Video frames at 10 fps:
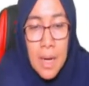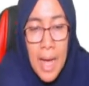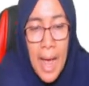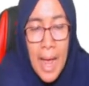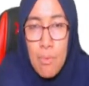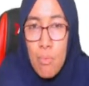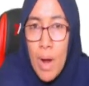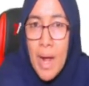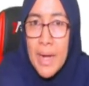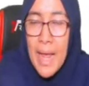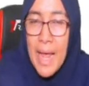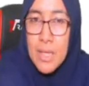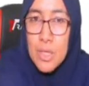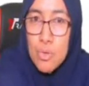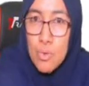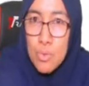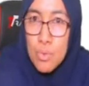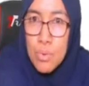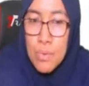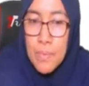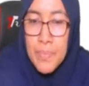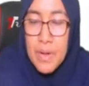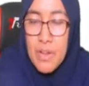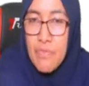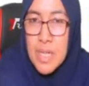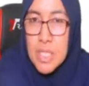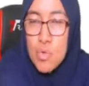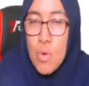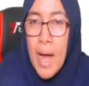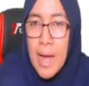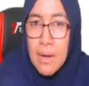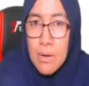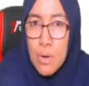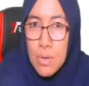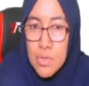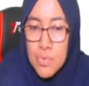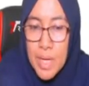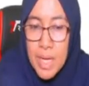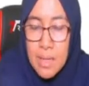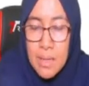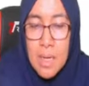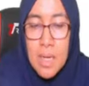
at 1 and 2 refers to unconstrained.